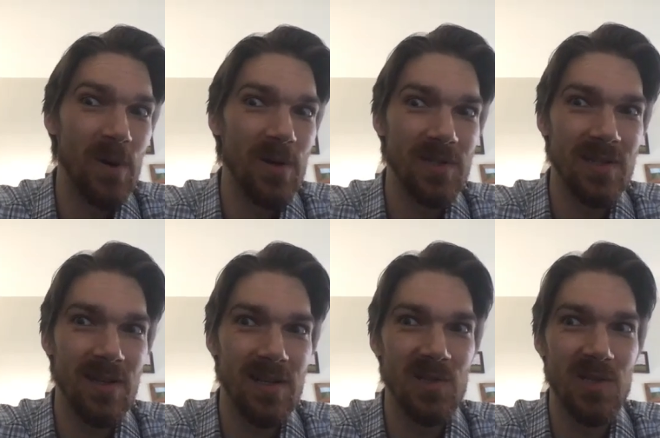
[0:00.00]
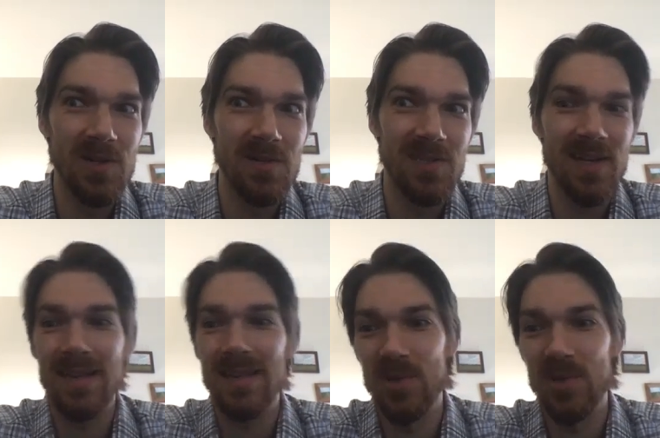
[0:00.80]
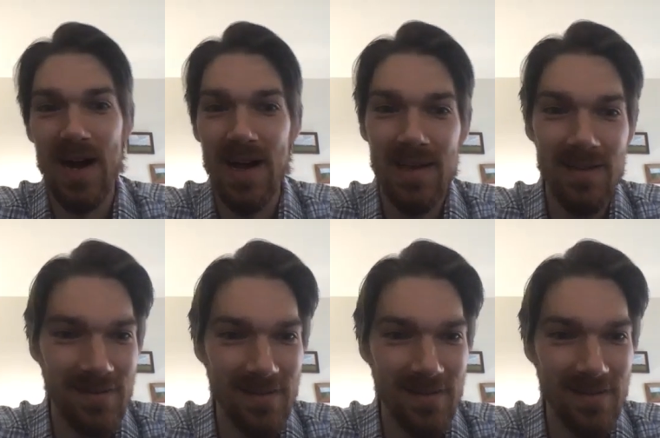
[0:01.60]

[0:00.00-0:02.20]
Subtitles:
person because you're sucking them dry